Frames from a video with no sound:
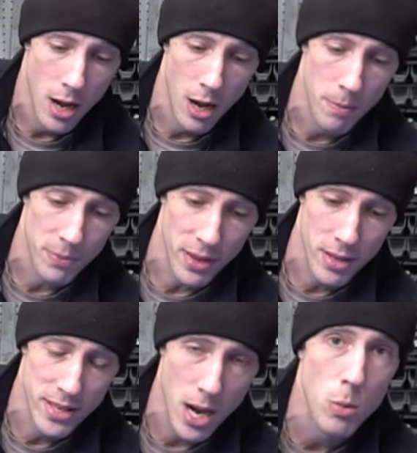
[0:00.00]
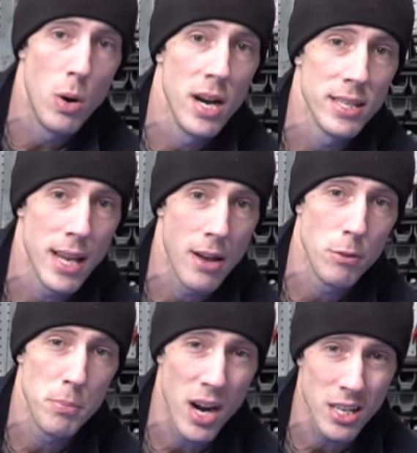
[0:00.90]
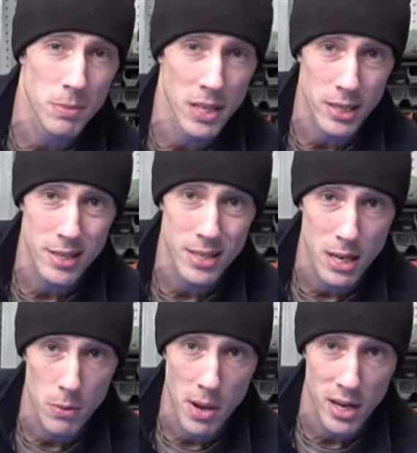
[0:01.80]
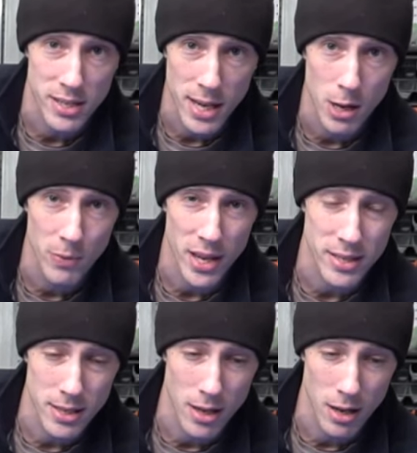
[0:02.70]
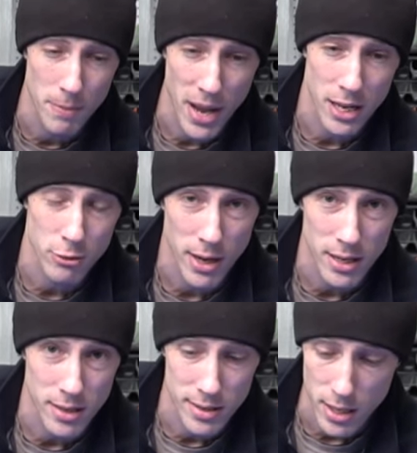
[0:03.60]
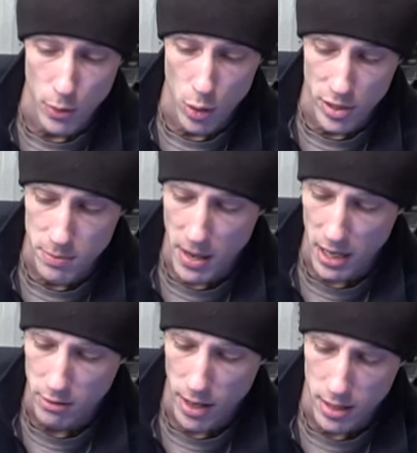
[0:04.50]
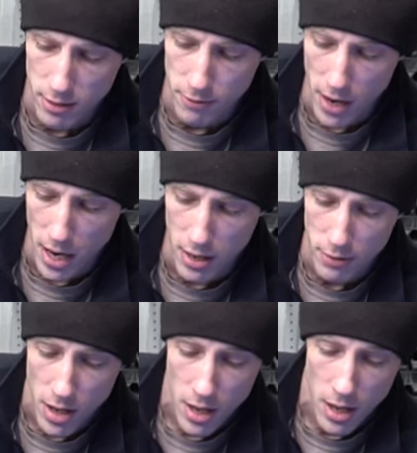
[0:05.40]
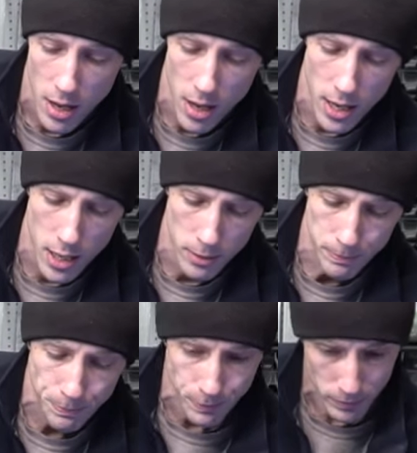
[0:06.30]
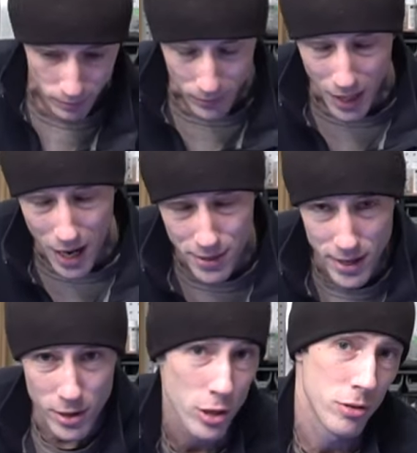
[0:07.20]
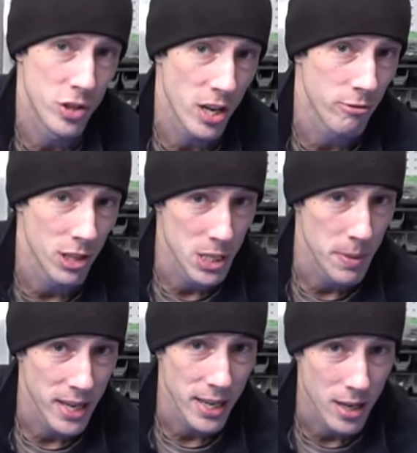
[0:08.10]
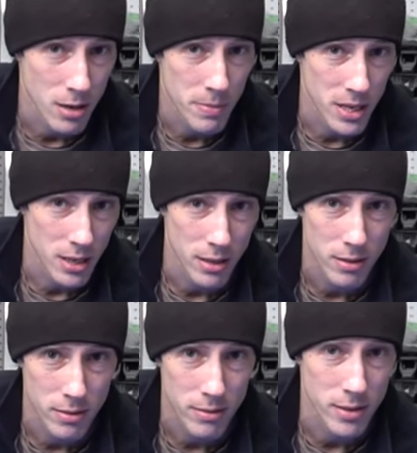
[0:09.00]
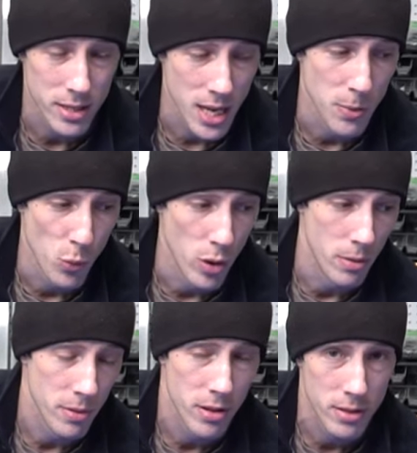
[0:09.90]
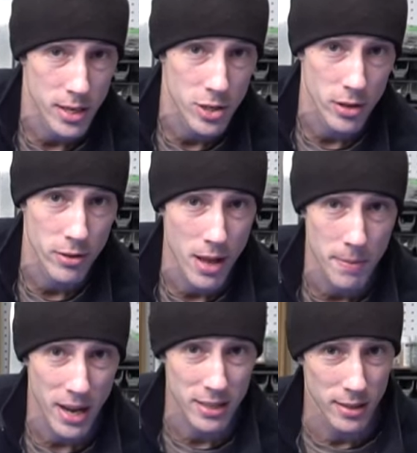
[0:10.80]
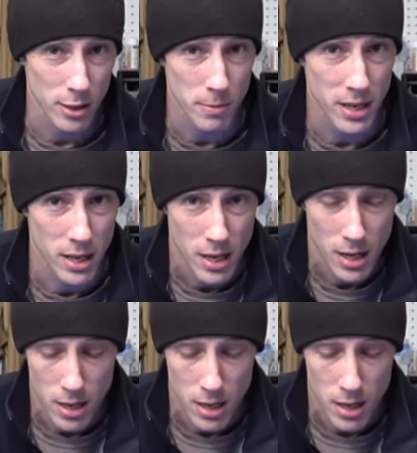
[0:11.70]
Um, Down-wise, they have approximately the same amount of down. That uh, bag's rated to zero. This bag's rated to five. Um, I think they're generally speaking going to be the same warmth to each other. That bag's a little bit